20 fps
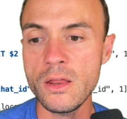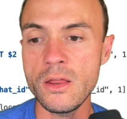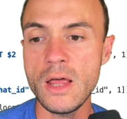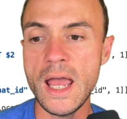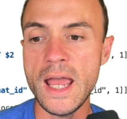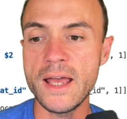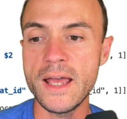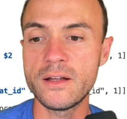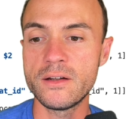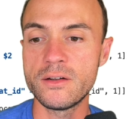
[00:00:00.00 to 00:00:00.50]

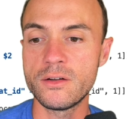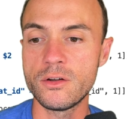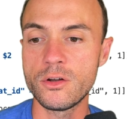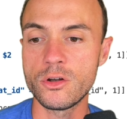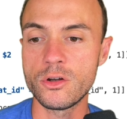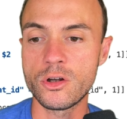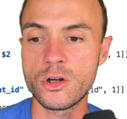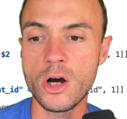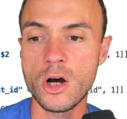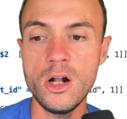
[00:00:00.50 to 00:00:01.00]
And
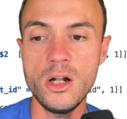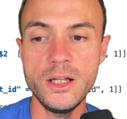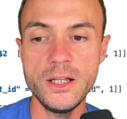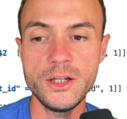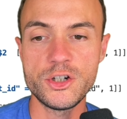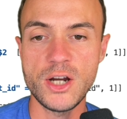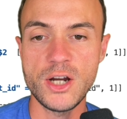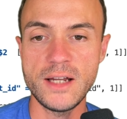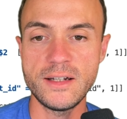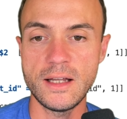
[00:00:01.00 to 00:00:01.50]
calling
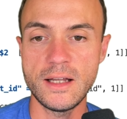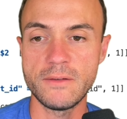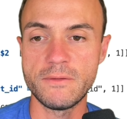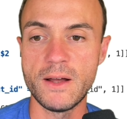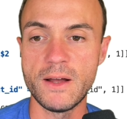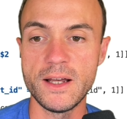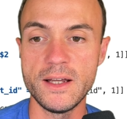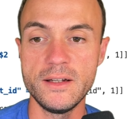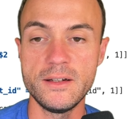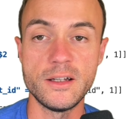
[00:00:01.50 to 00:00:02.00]

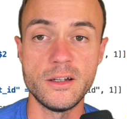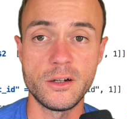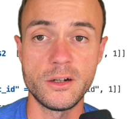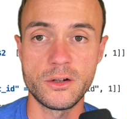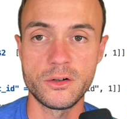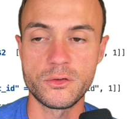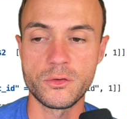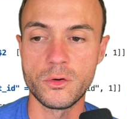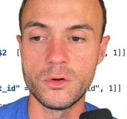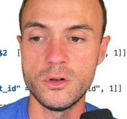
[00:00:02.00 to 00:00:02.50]
chat.find in a
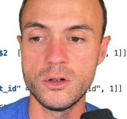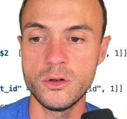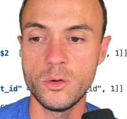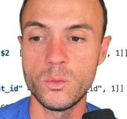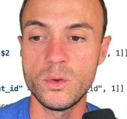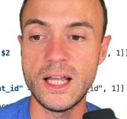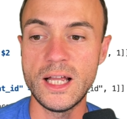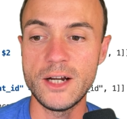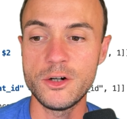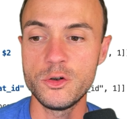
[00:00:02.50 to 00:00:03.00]
controller
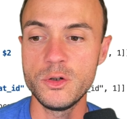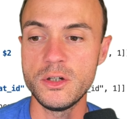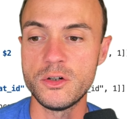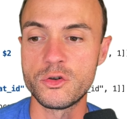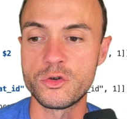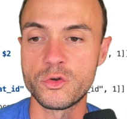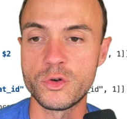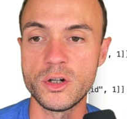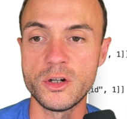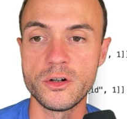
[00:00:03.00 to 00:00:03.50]
will actually
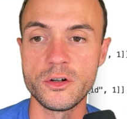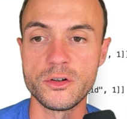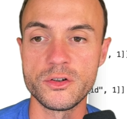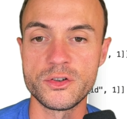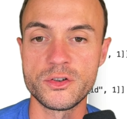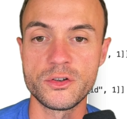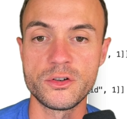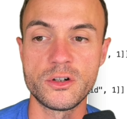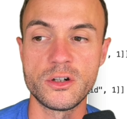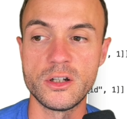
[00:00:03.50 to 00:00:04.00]
trigger
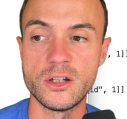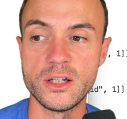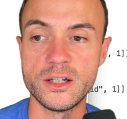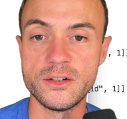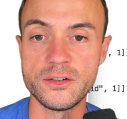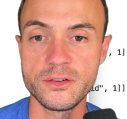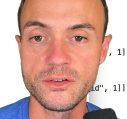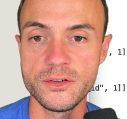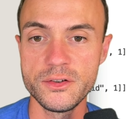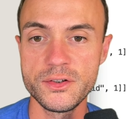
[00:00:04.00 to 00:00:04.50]
certain
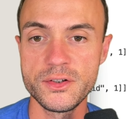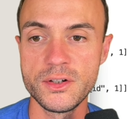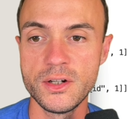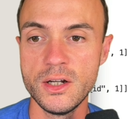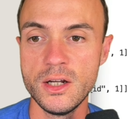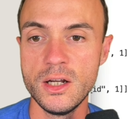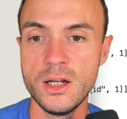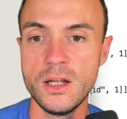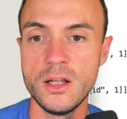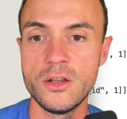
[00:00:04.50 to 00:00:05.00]
linters.
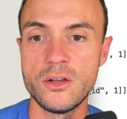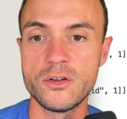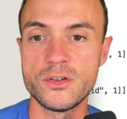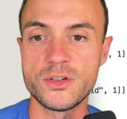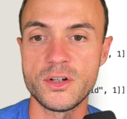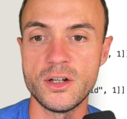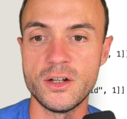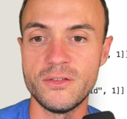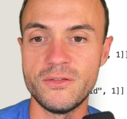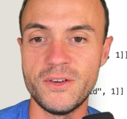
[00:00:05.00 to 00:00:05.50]
There's
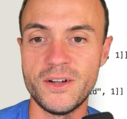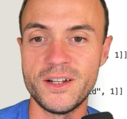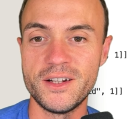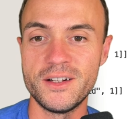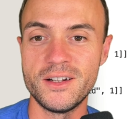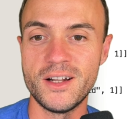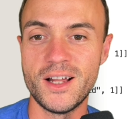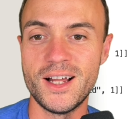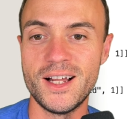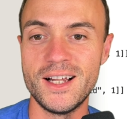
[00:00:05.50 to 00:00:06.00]
a
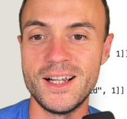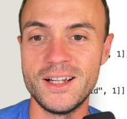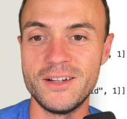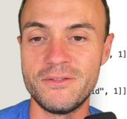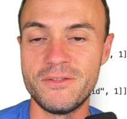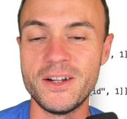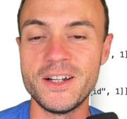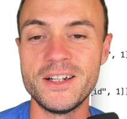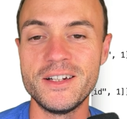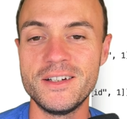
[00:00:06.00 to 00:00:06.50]

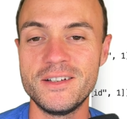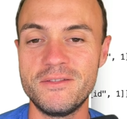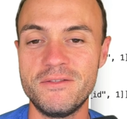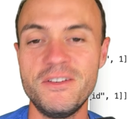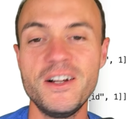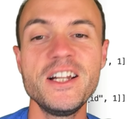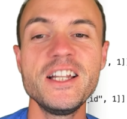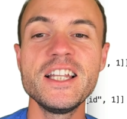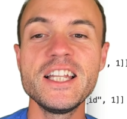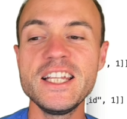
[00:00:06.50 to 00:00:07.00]

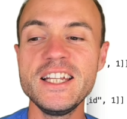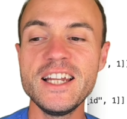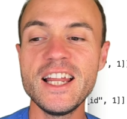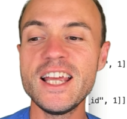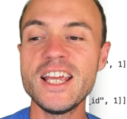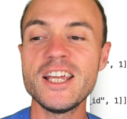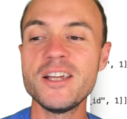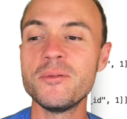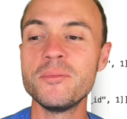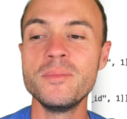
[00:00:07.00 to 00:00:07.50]
funly
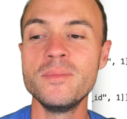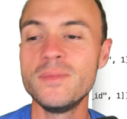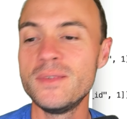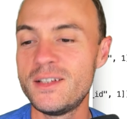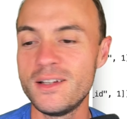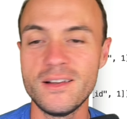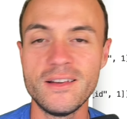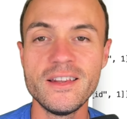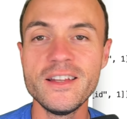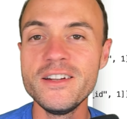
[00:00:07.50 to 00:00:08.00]
named
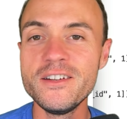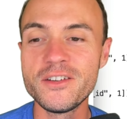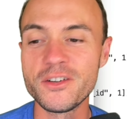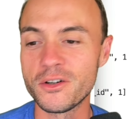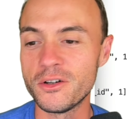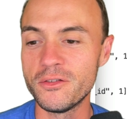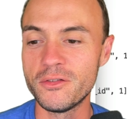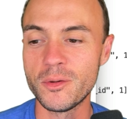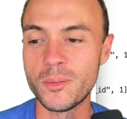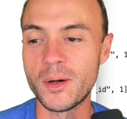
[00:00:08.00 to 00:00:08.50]

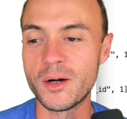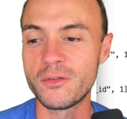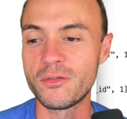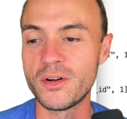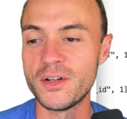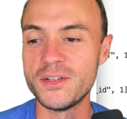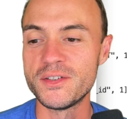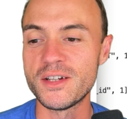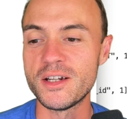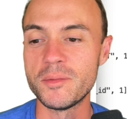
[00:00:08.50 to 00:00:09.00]
linter from our
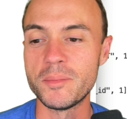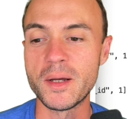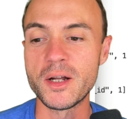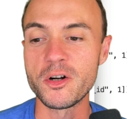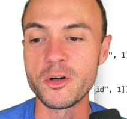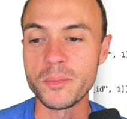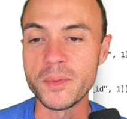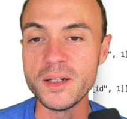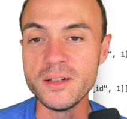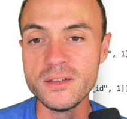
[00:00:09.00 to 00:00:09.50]
friends at
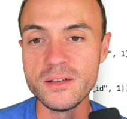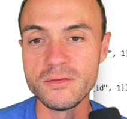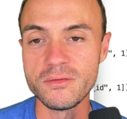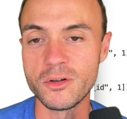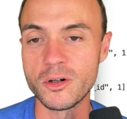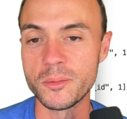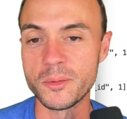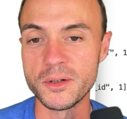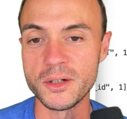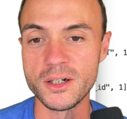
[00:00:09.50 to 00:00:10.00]
Betterment,
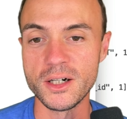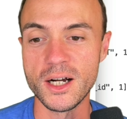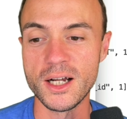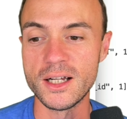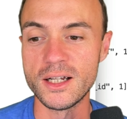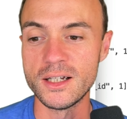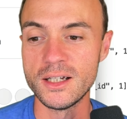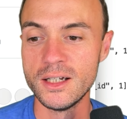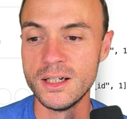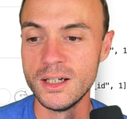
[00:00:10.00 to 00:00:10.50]

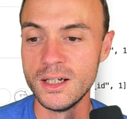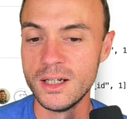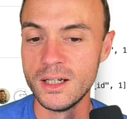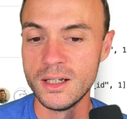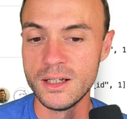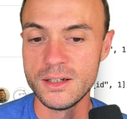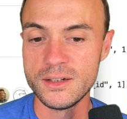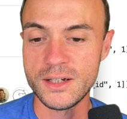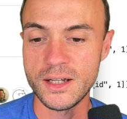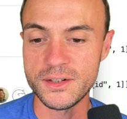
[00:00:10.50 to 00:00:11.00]
former
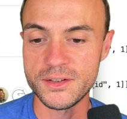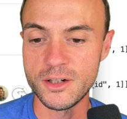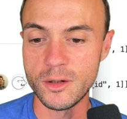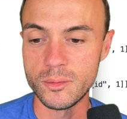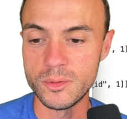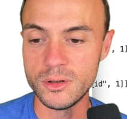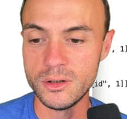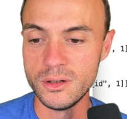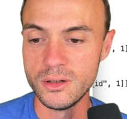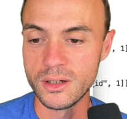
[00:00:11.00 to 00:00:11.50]

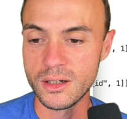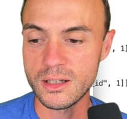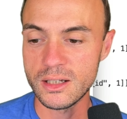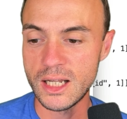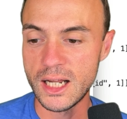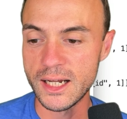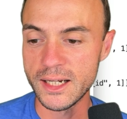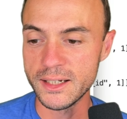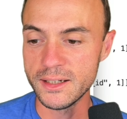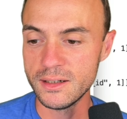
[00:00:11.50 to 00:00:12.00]
testable
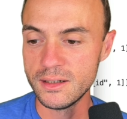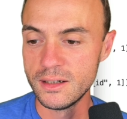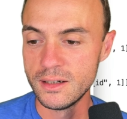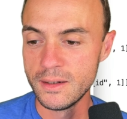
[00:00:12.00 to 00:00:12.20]
client.